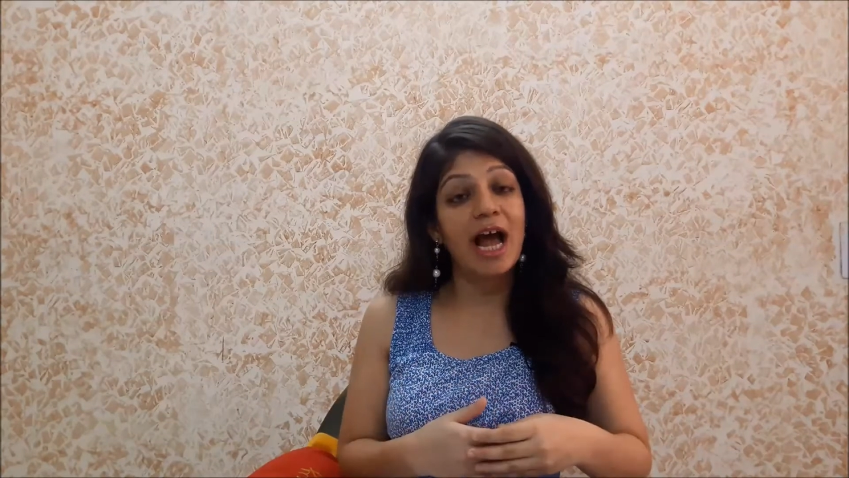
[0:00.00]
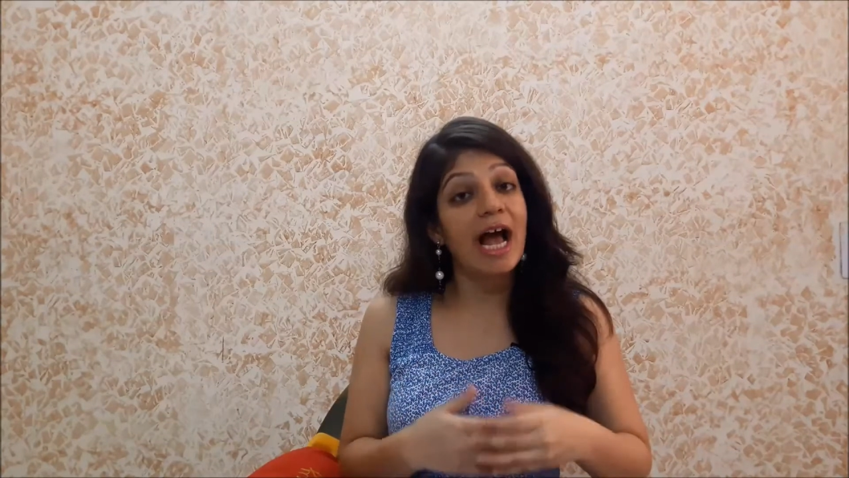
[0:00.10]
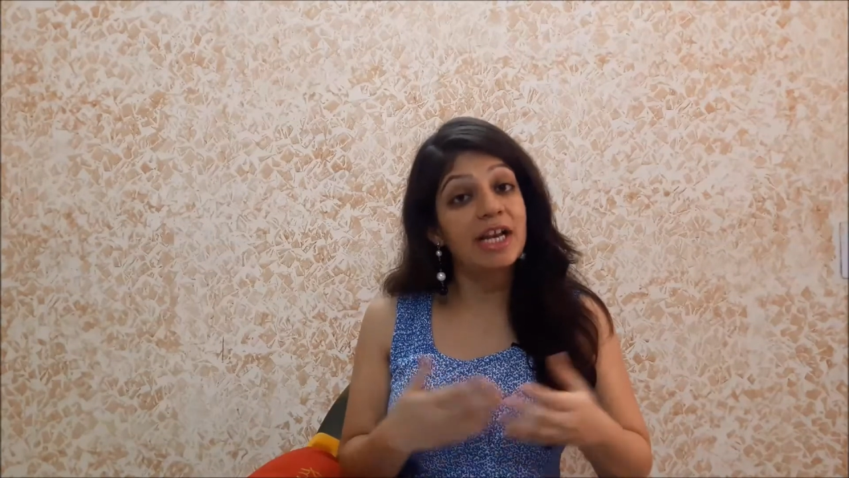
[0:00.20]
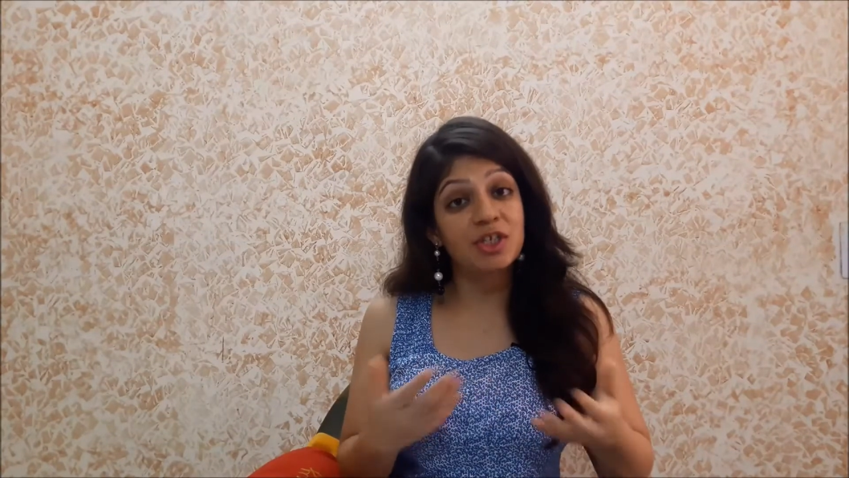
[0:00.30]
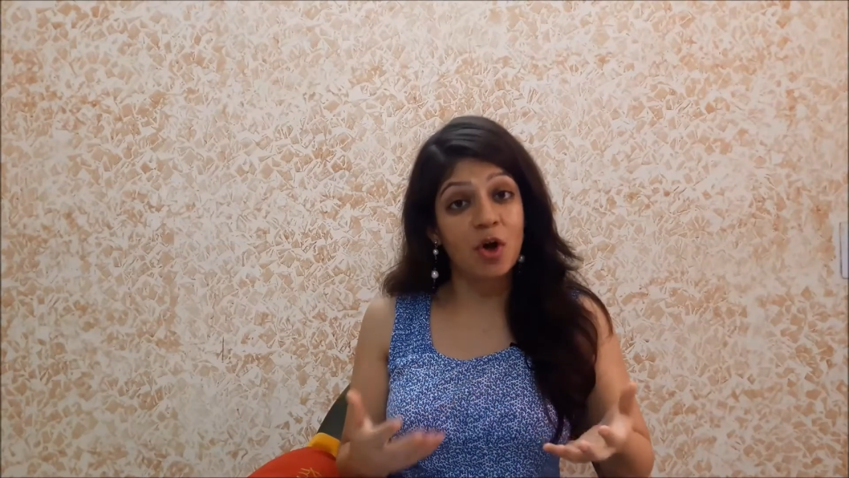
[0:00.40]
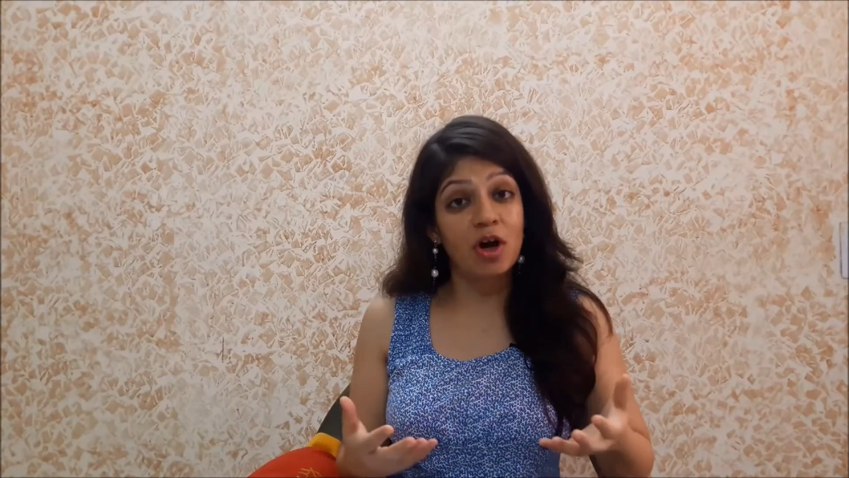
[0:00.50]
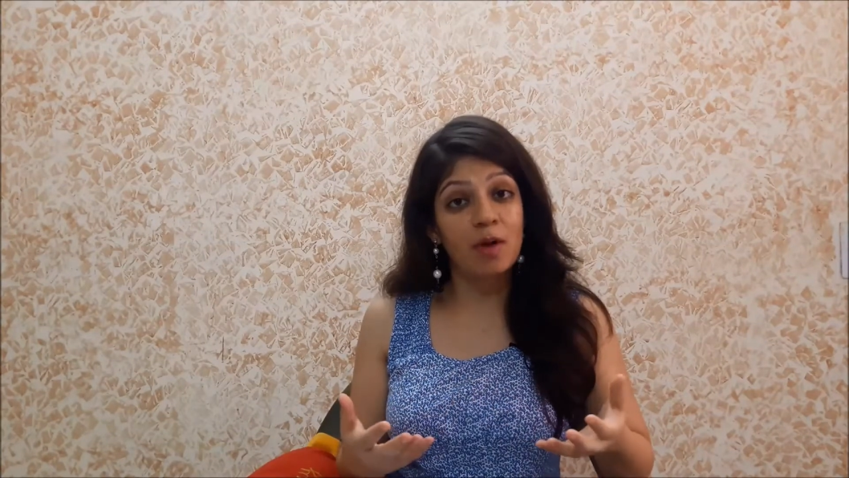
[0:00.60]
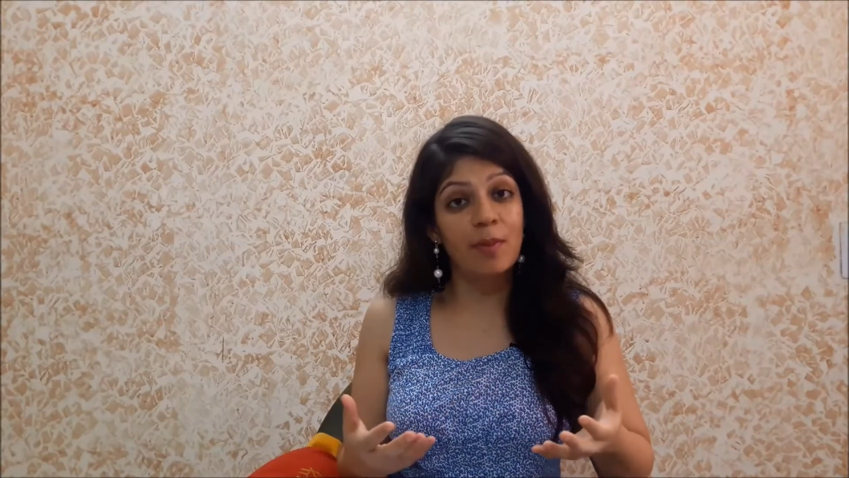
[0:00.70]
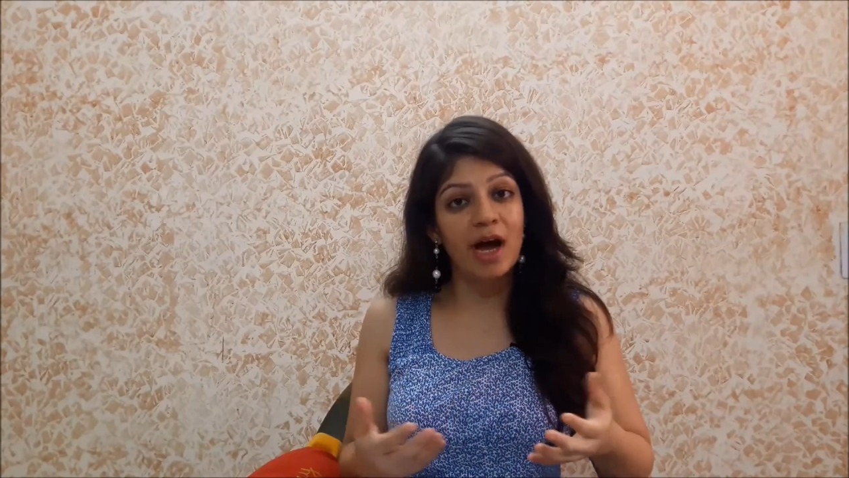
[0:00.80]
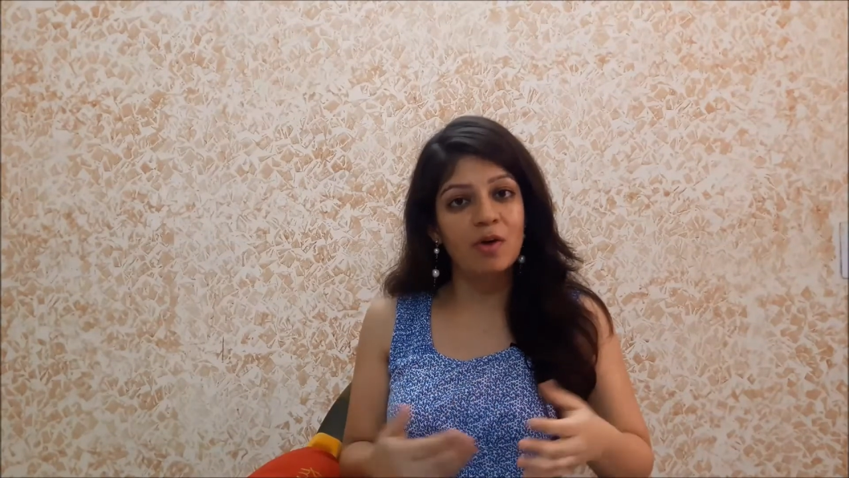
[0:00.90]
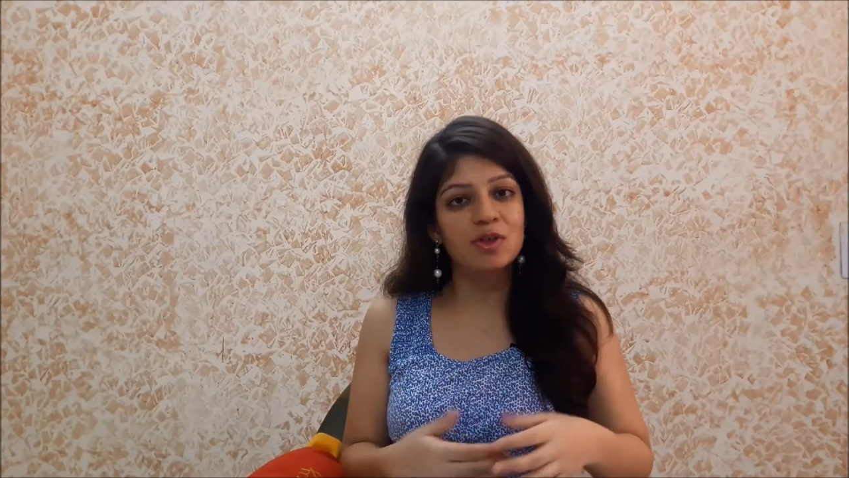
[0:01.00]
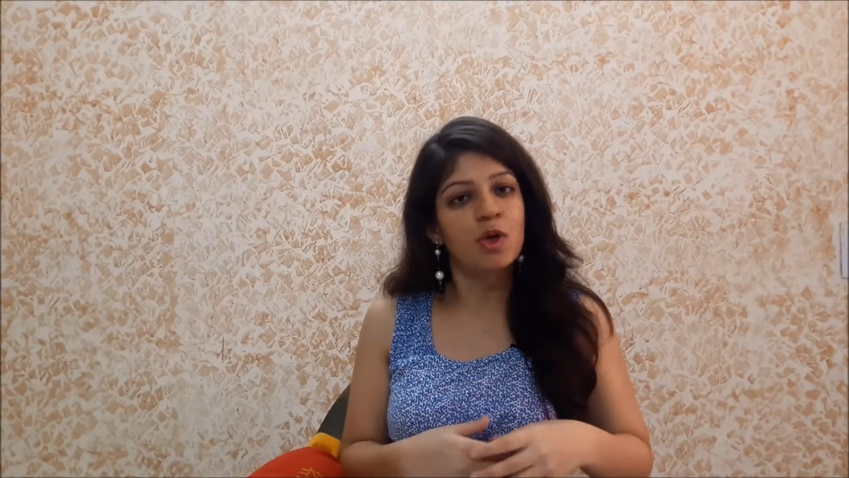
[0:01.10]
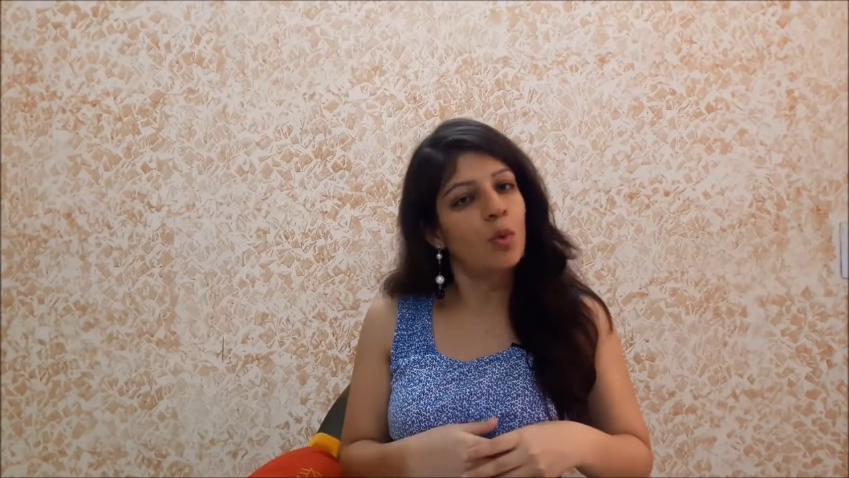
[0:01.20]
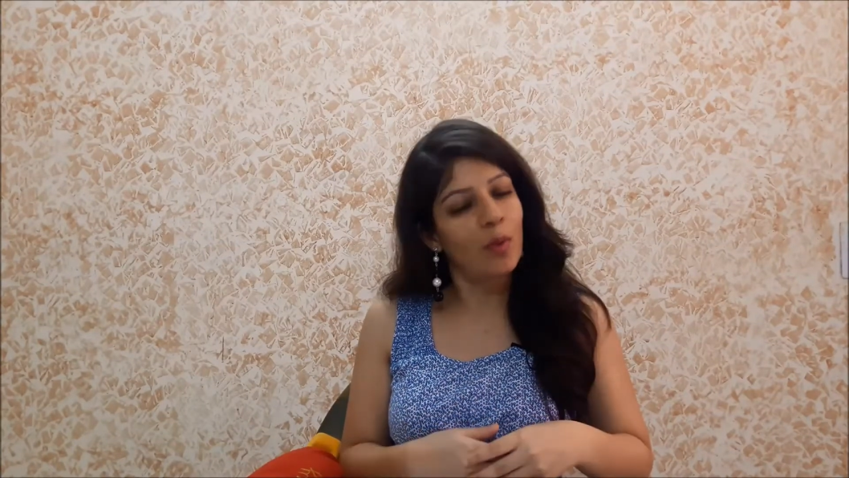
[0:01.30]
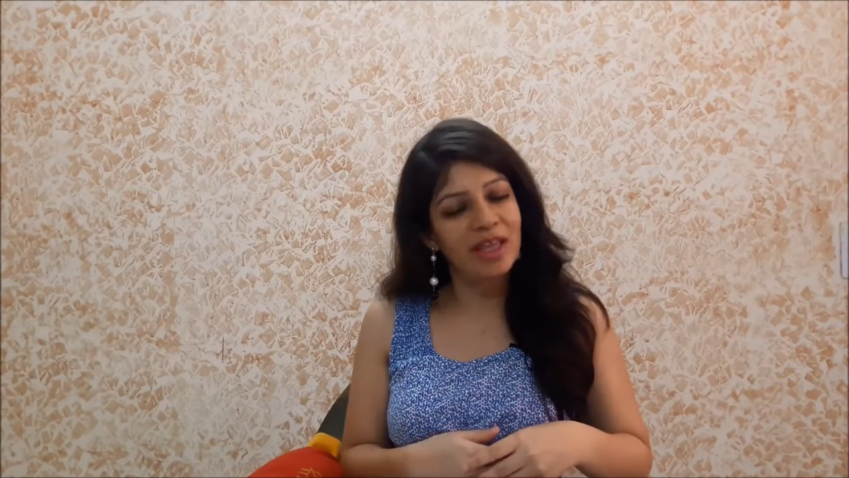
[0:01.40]
and talk
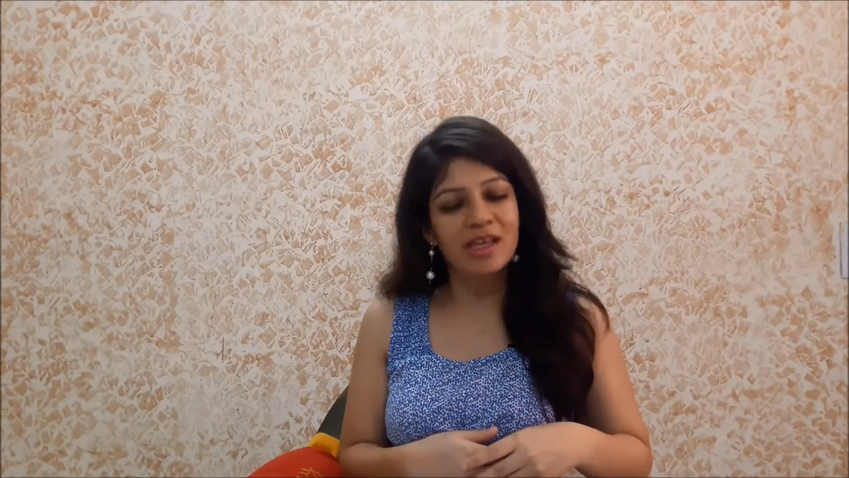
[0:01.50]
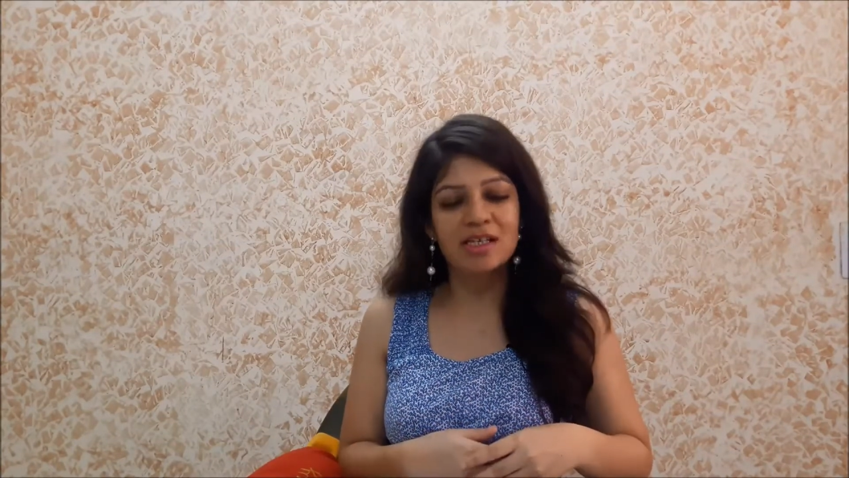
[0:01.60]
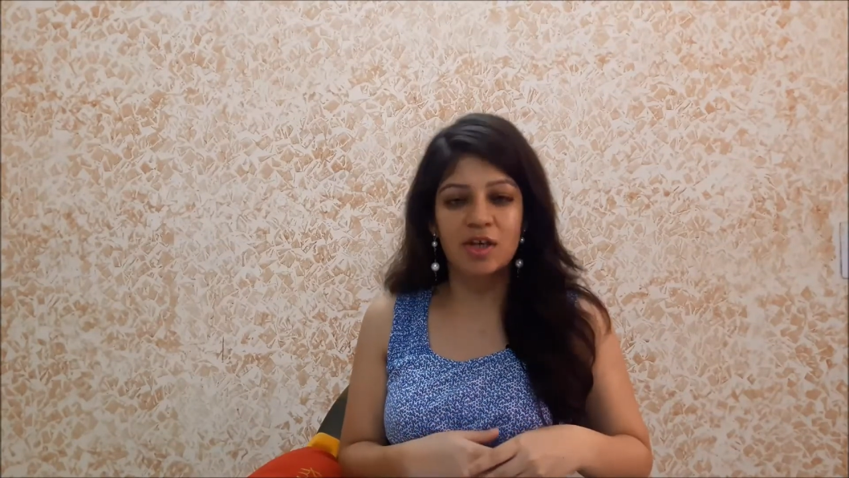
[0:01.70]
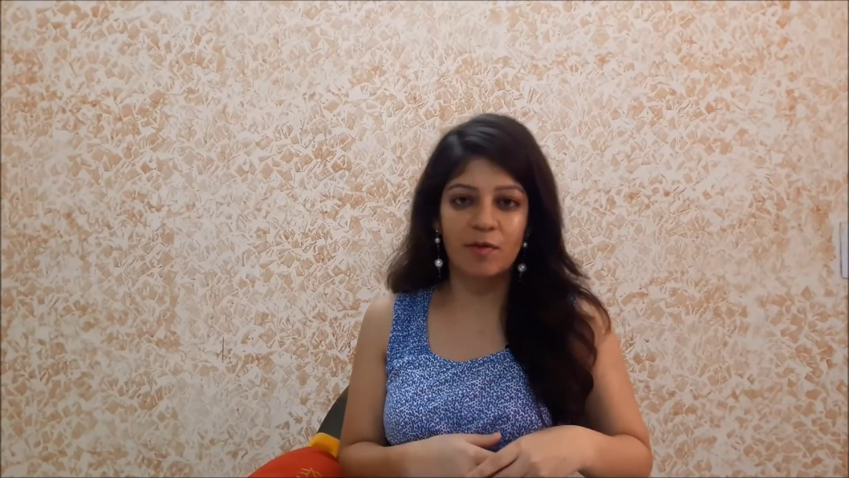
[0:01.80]
about when this